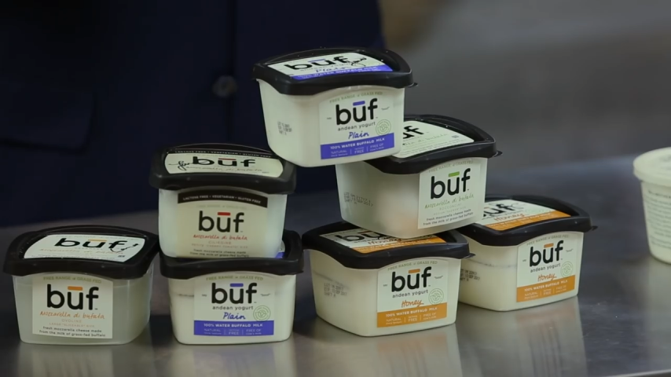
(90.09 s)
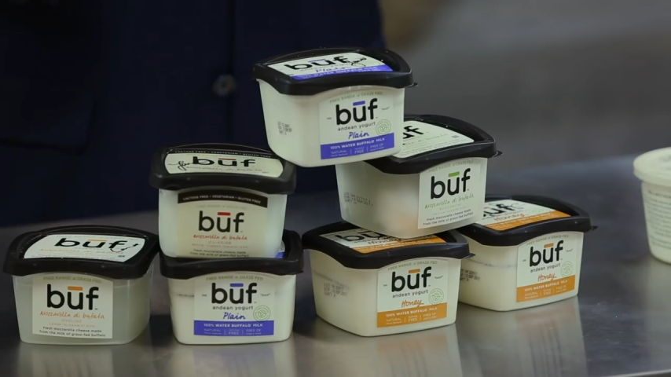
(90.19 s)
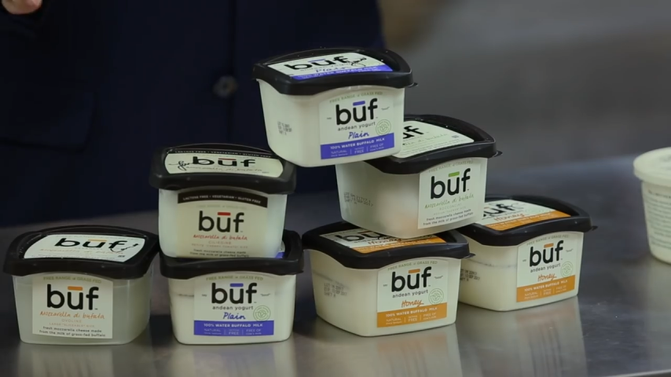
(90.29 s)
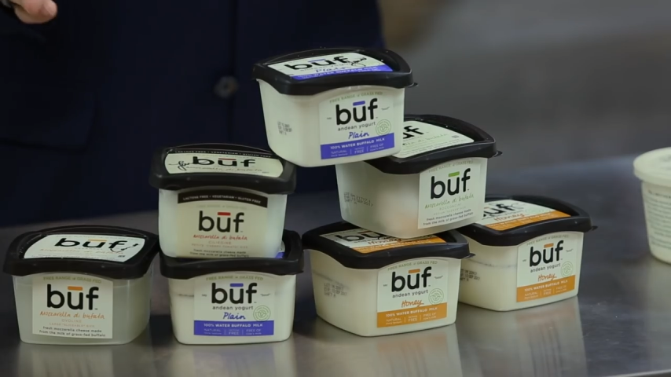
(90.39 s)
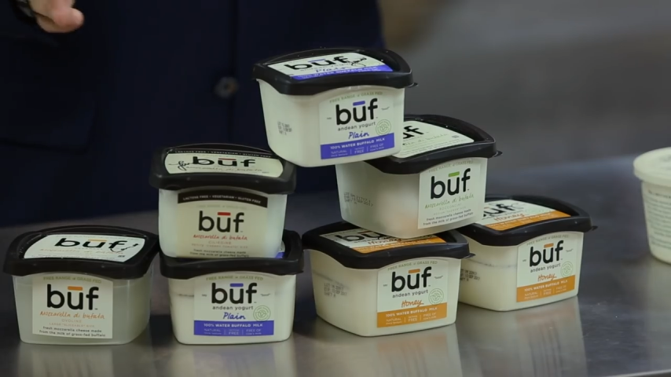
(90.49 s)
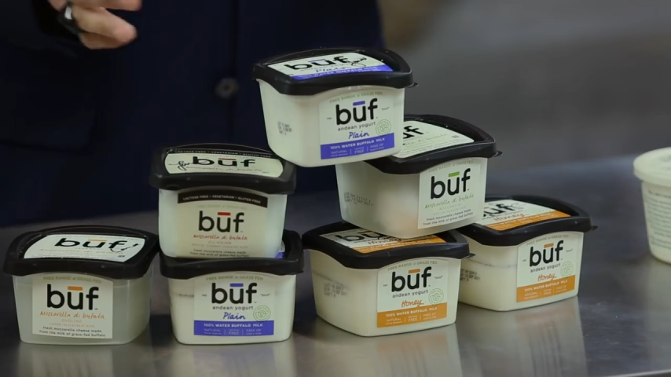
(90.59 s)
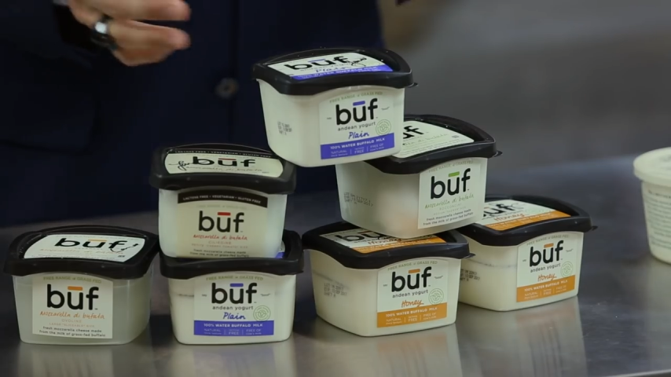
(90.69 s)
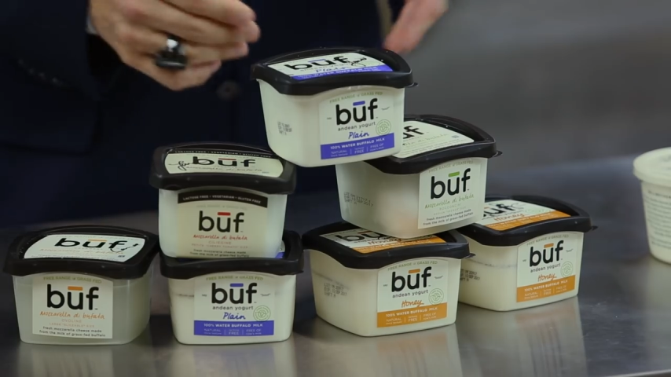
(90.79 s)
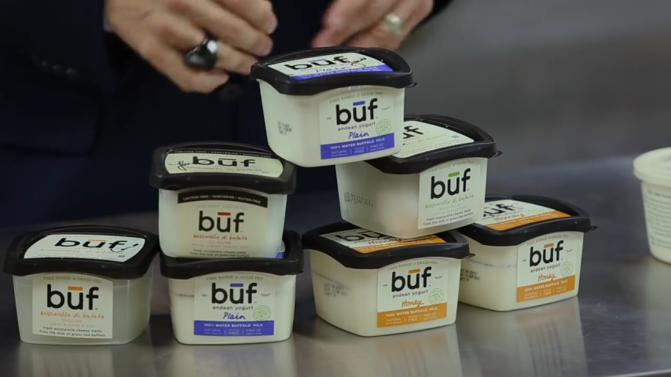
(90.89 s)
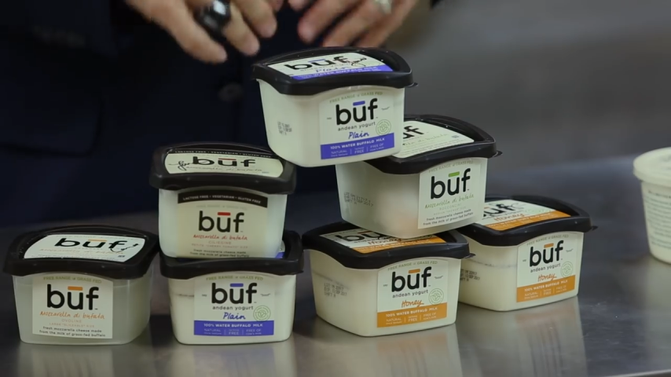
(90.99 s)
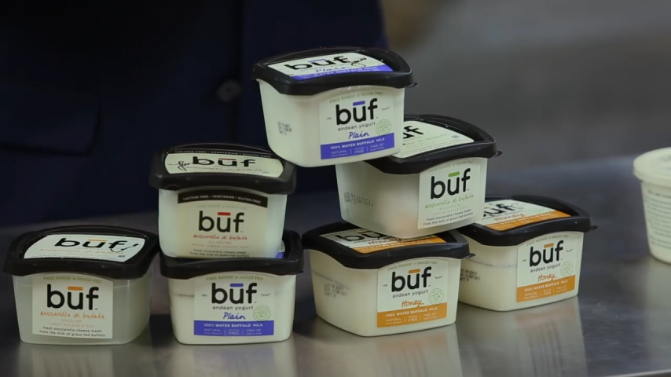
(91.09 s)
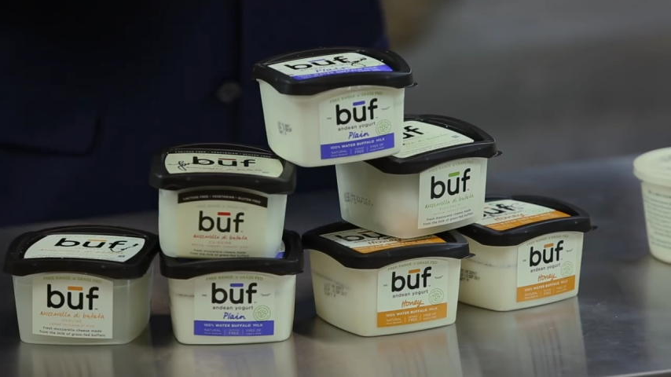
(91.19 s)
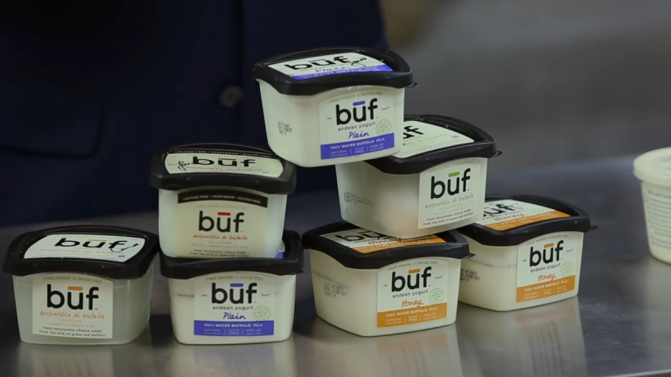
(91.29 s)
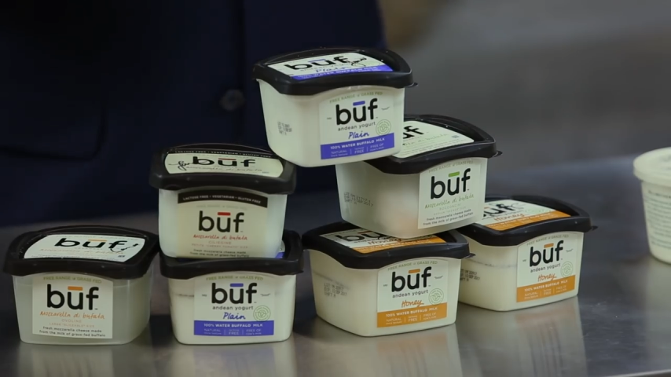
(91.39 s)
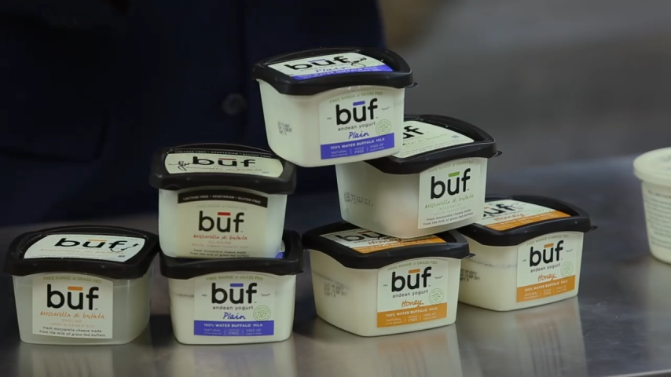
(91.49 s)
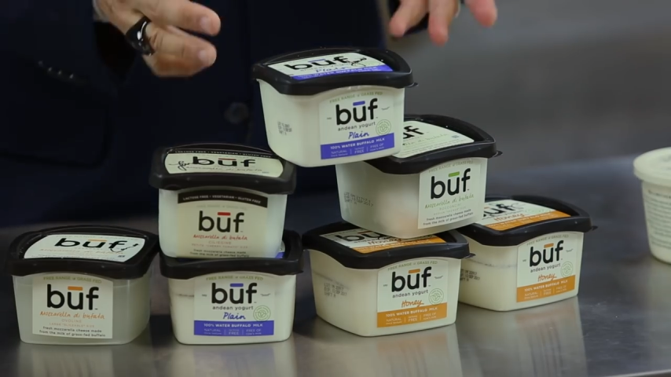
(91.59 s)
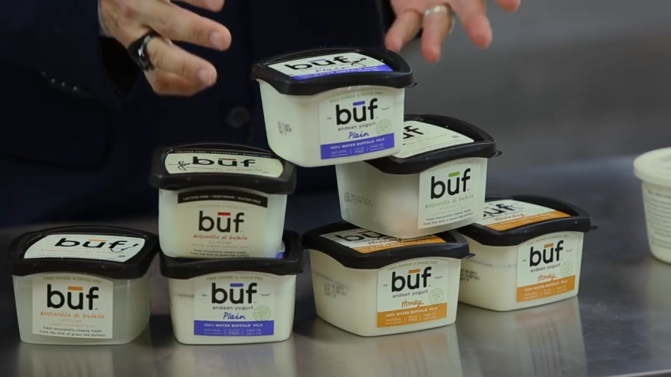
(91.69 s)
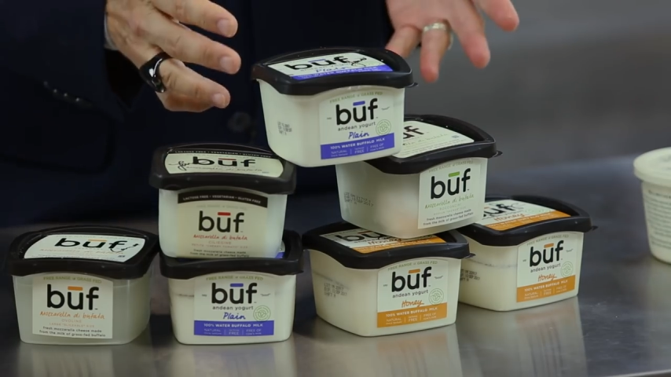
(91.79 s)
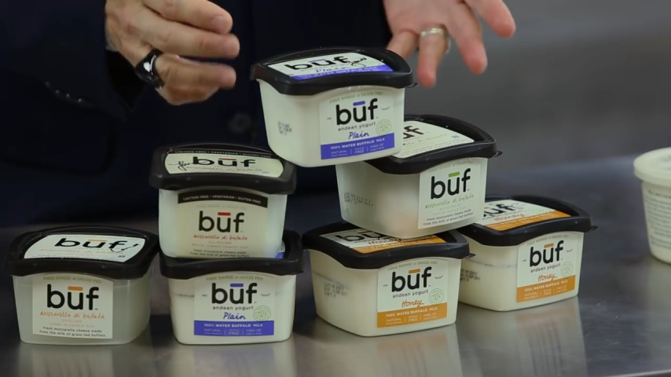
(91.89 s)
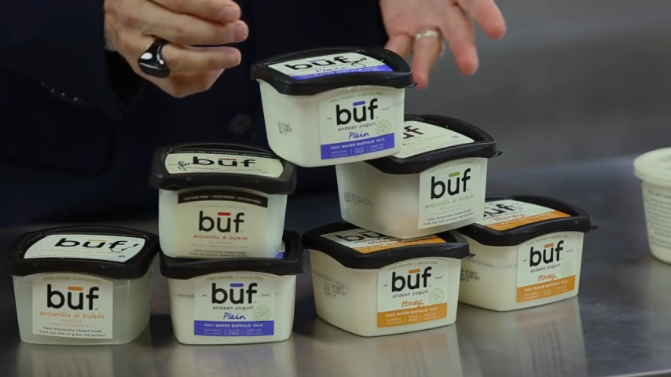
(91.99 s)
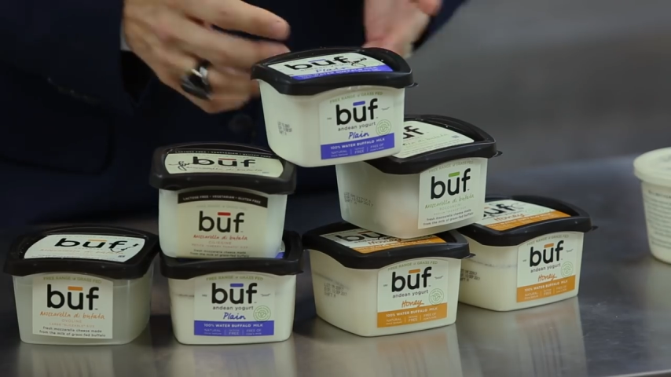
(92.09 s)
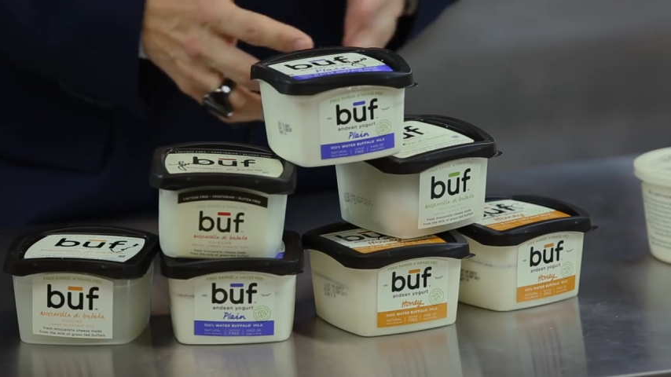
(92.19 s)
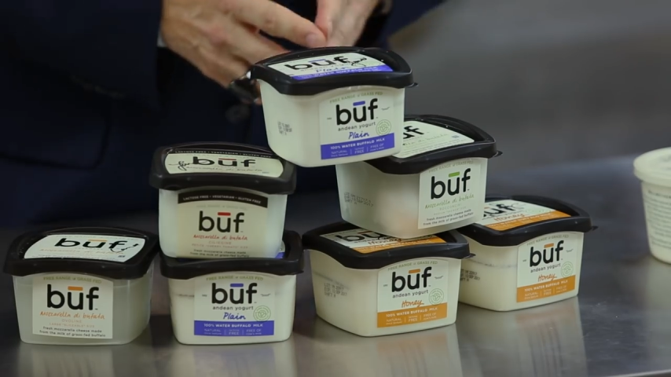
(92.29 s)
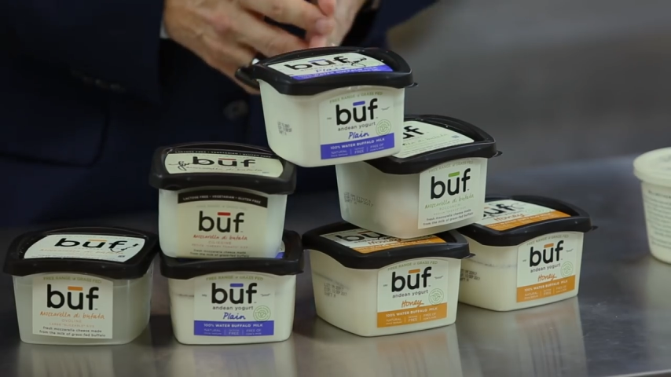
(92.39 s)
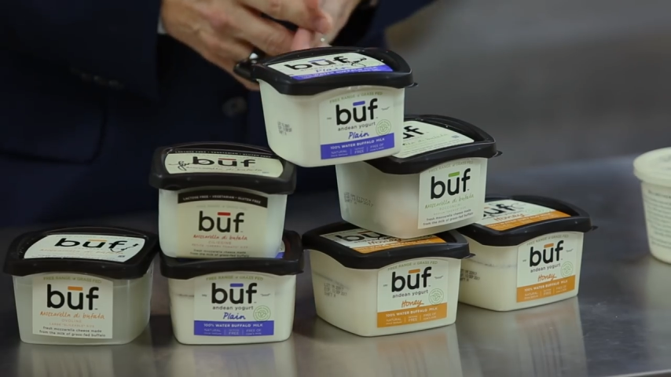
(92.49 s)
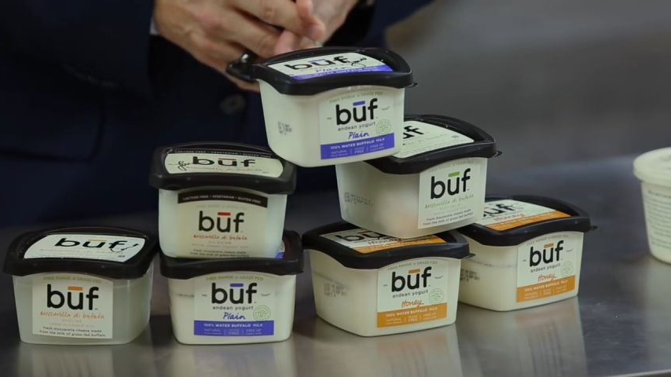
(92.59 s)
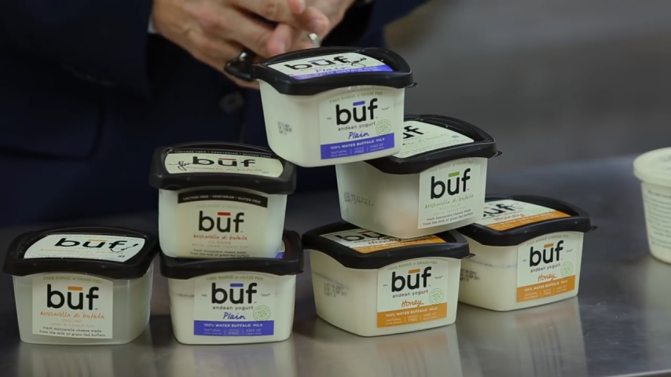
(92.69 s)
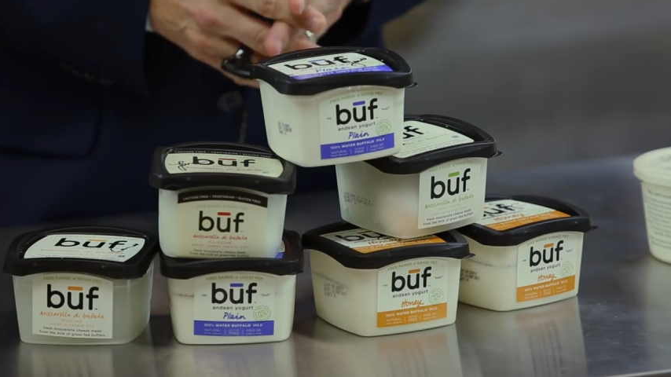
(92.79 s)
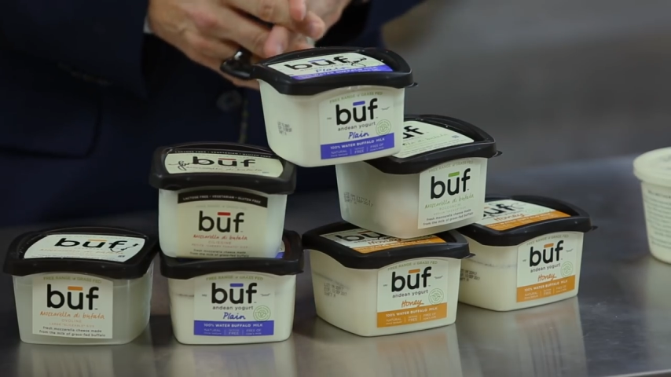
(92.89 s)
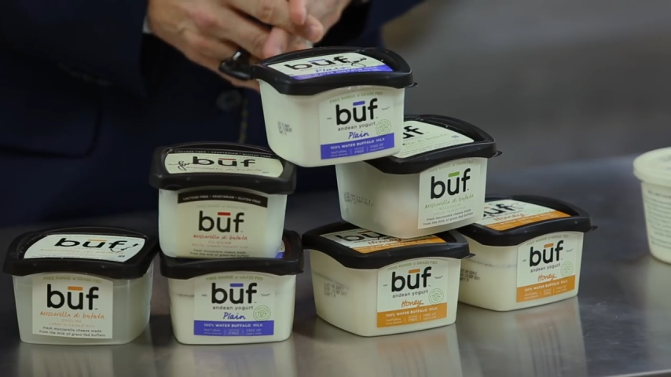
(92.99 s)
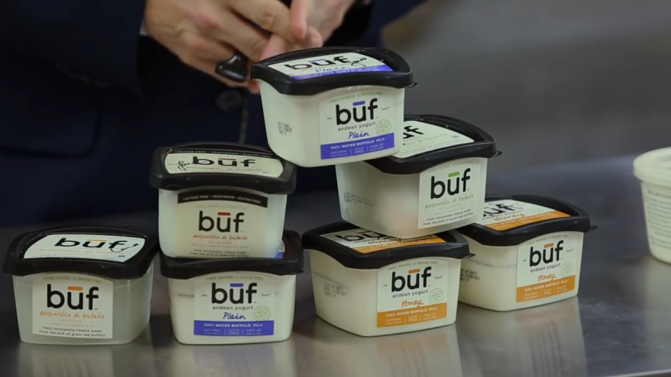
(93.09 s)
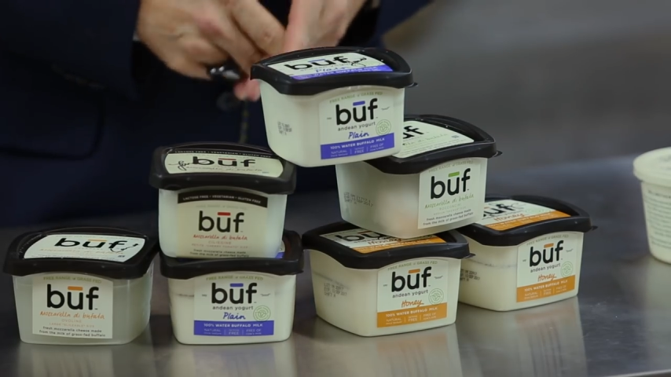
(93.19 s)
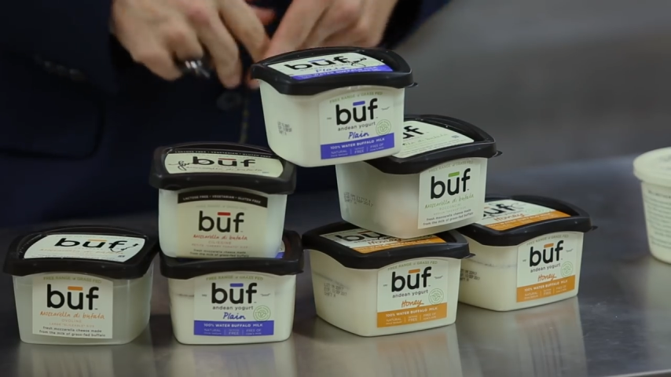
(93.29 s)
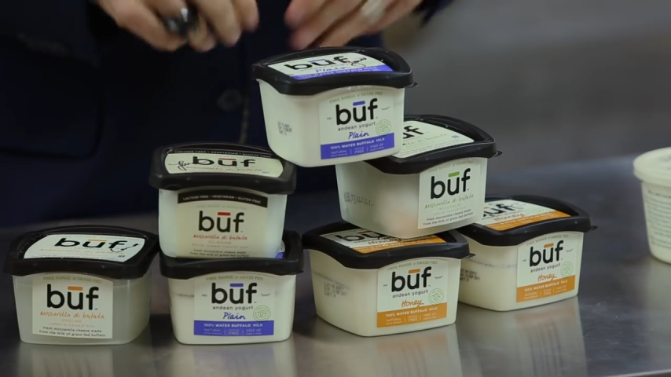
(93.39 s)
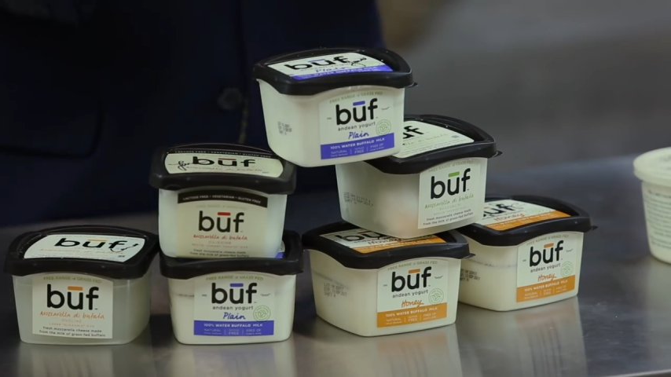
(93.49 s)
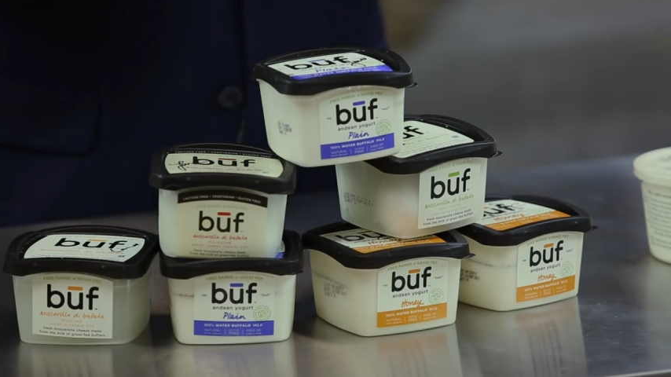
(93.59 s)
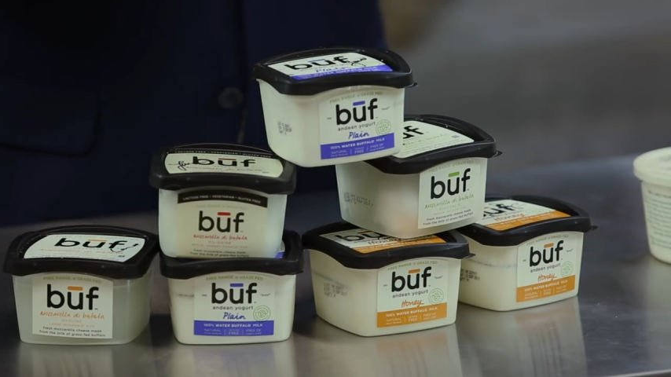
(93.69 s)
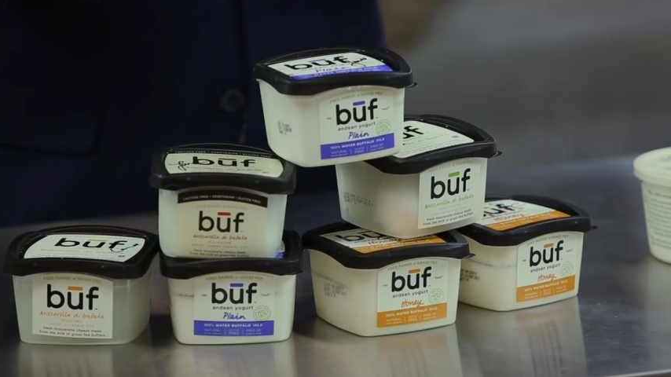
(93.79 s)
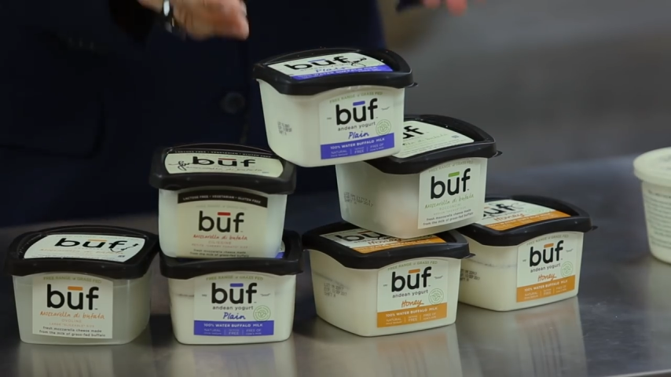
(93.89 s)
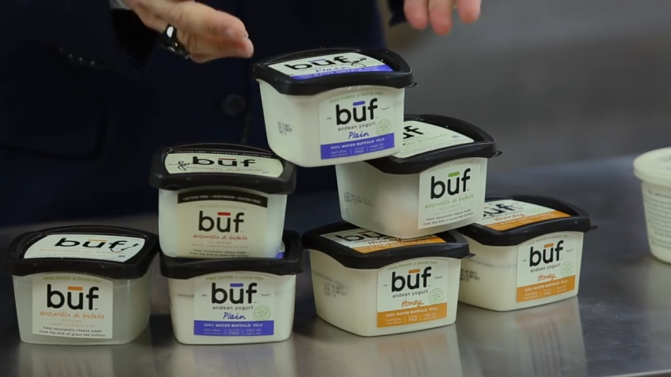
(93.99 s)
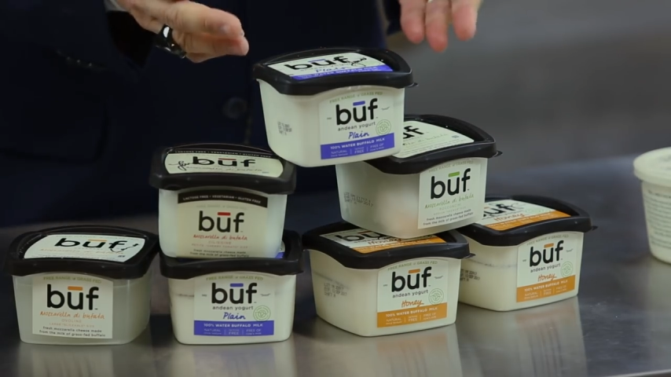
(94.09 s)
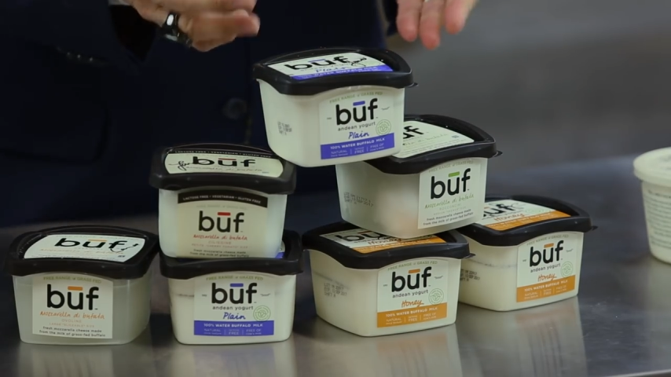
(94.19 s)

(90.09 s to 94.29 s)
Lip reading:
Nobody's mouth can be seen.